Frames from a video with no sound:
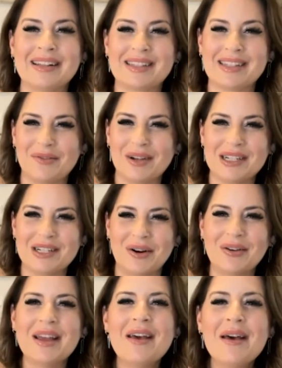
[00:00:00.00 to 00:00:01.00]
going to say we
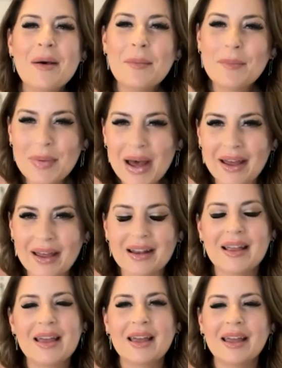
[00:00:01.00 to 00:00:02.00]
don't,
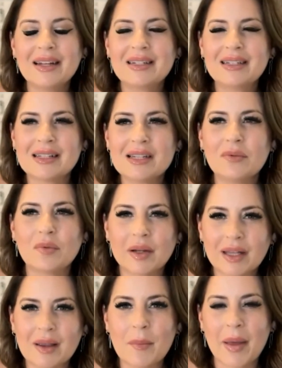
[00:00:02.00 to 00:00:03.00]
but it doesn't
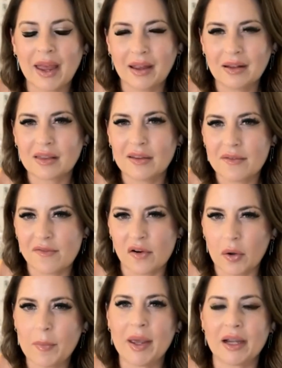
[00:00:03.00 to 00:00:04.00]
really paint the
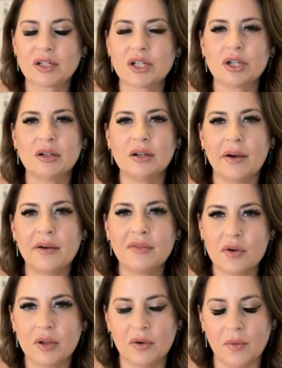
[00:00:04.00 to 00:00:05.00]
full picture of
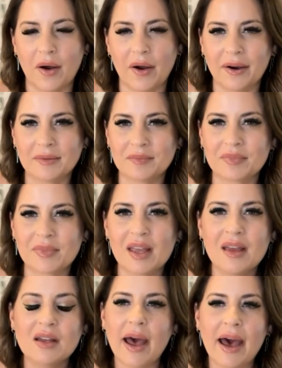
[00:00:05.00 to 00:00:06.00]
who you are.
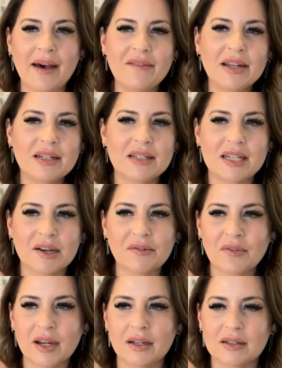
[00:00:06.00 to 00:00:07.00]
Having
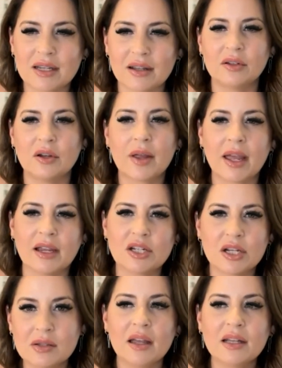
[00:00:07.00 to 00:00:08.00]
different
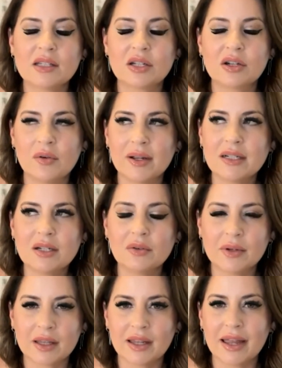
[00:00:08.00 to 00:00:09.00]
locations is going to
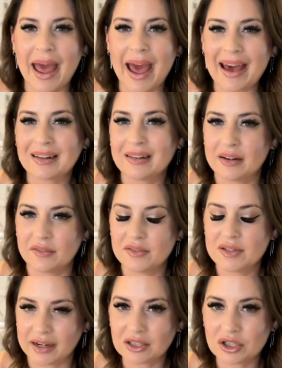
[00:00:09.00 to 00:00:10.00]
really add a lot of
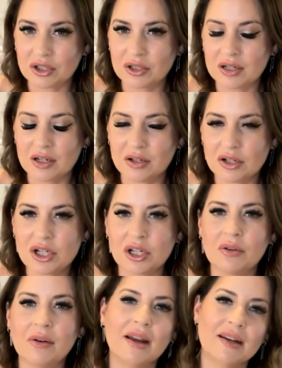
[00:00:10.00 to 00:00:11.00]
texture to your
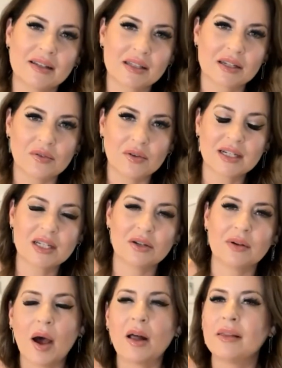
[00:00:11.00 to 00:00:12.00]
shoot and it's going
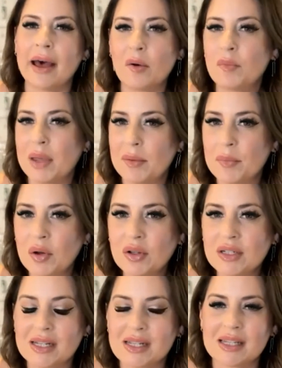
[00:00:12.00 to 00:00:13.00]
to allow people
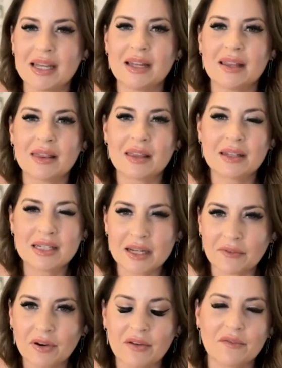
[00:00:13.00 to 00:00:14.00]
to see the
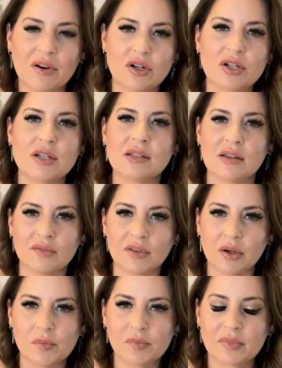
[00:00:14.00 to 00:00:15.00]
different versions of
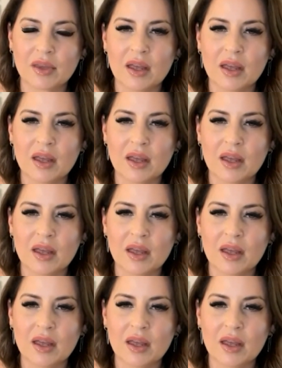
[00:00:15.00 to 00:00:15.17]
you.